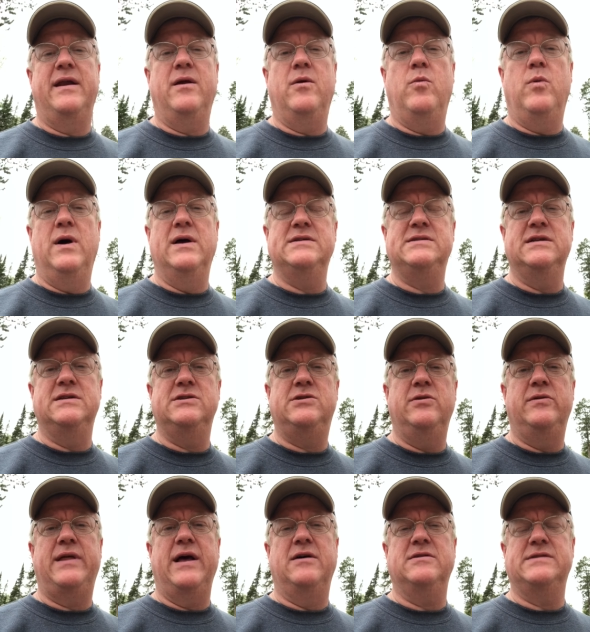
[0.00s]
it was in
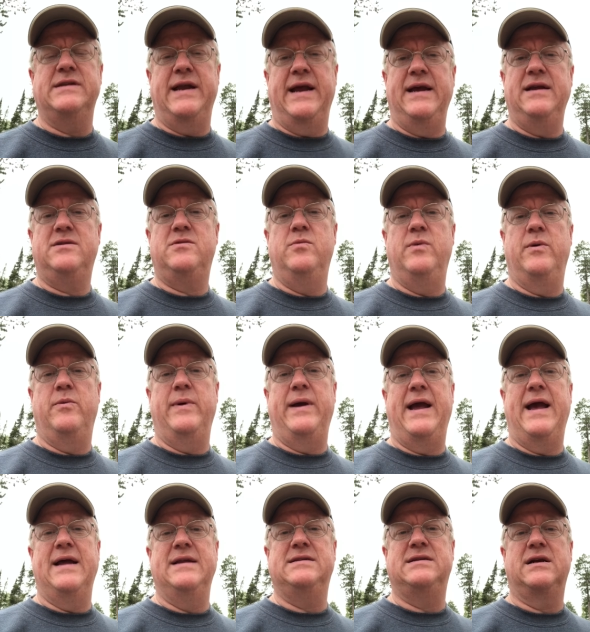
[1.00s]
2008 when we
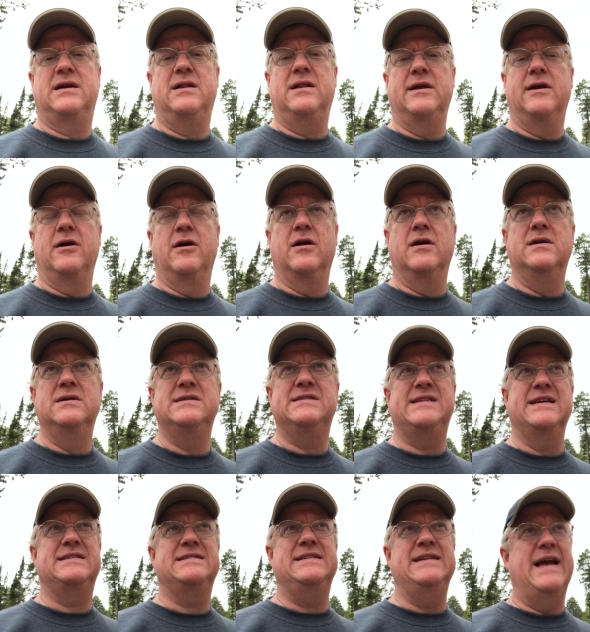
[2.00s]
had to clear
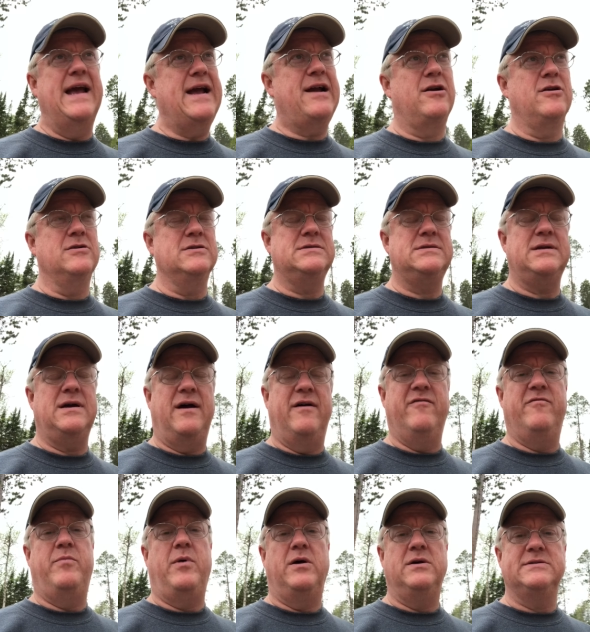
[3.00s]
60 acres
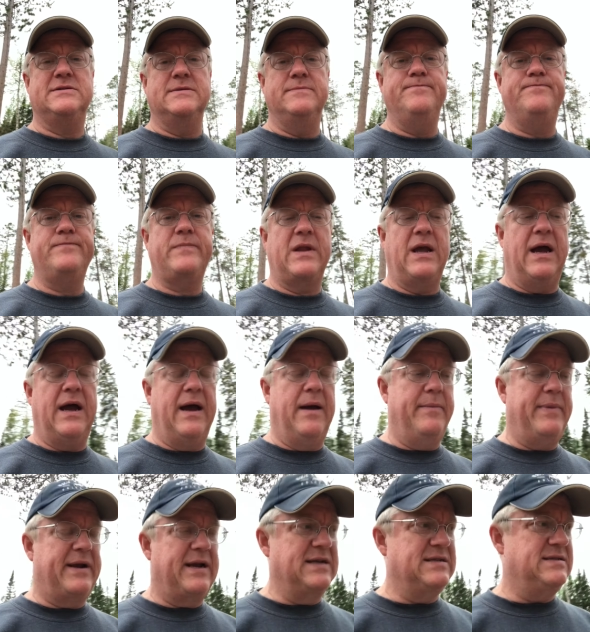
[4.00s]
of balsam
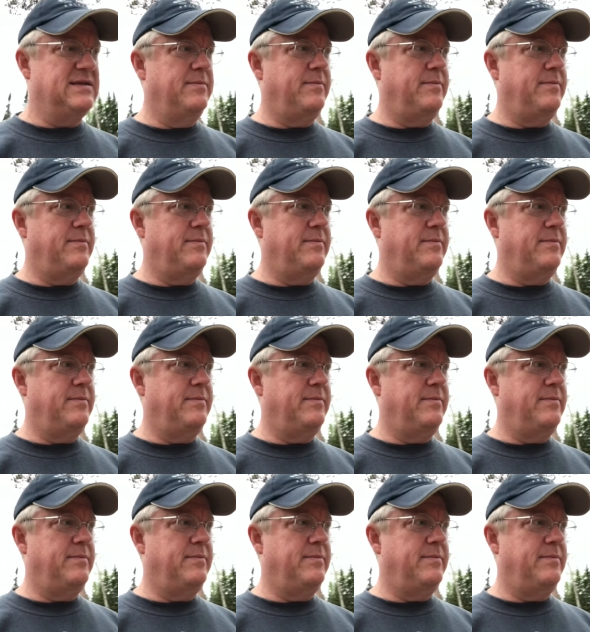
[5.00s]
because of the